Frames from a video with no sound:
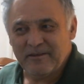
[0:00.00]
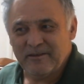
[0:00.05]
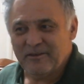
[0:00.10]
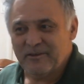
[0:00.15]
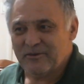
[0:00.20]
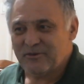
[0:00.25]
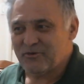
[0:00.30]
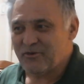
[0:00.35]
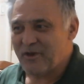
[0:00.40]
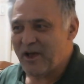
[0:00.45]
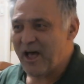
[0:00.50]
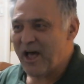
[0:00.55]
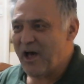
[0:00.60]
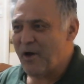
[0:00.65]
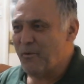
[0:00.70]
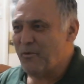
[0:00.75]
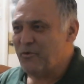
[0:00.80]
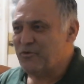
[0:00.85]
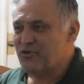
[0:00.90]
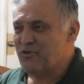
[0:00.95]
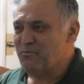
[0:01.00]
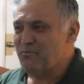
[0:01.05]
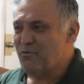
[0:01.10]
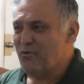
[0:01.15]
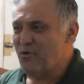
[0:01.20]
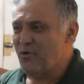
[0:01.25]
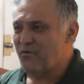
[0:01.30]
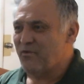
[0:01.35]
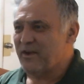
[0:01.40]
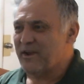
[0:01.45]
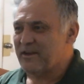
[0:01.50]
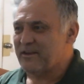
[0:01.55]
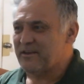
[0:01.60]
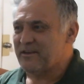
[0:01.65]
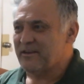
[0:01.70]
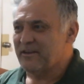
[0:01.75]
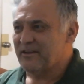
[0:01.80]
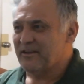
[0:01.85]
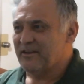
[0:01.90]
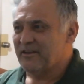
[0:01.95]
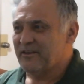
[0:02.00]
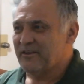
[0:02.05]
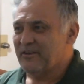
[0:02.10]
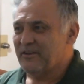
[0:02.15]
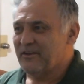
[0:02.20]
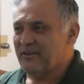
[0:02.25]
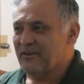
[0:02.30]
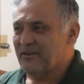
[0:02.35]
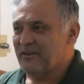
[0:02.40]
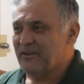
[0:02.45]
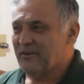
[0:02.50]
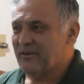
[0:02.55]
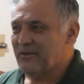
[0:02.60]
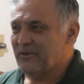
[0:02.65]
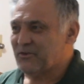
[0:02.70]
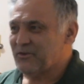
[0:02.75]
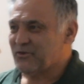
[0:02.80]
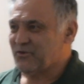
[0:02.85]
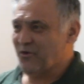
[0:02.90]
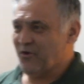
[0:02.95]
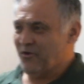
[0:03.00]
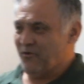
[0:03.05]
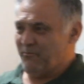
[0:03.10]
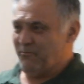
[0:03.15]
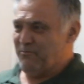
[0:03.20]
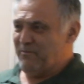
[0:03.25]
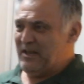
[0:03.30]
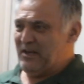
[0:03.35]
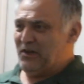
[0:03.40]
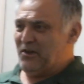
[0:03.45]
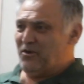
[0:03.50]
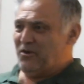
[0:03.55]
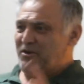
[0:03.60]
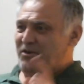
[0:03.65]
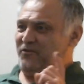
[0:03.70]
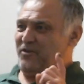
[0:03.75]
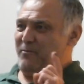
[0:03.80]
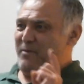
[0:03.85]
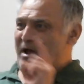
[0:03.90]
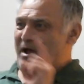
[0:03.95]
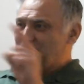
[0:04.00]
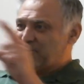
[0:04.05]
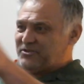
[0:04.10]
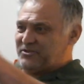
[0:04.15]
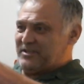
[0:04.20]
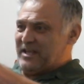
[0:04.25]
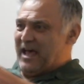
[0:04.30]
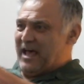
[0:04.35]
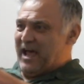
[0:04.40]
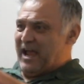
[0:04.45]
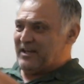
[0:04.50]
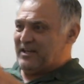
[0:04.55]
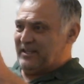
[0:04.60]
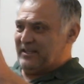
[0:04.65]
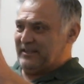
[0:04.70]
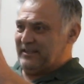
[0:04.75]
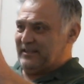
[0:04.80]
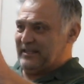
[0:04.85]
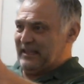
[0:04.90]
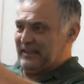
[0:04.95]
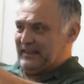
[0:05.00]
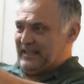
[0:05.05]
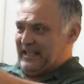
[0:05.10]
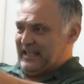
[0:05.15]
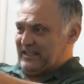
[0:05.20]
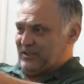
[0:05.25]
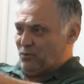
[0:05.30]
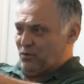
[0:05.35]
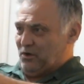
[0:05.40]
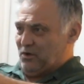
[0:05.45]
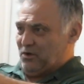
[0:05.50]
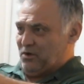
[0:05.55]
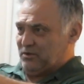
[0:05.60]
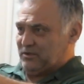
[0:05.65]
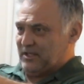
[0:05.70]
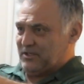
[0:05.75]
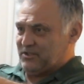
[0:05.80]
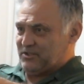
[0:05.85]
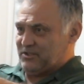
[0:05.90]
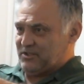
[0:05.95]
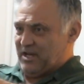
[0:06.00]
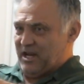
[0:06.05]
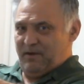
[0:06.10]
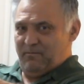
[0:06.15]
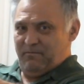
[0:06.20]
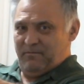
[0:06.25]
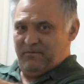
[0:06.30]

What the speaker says: So how would you move it so me looking from outside, the length will look the same?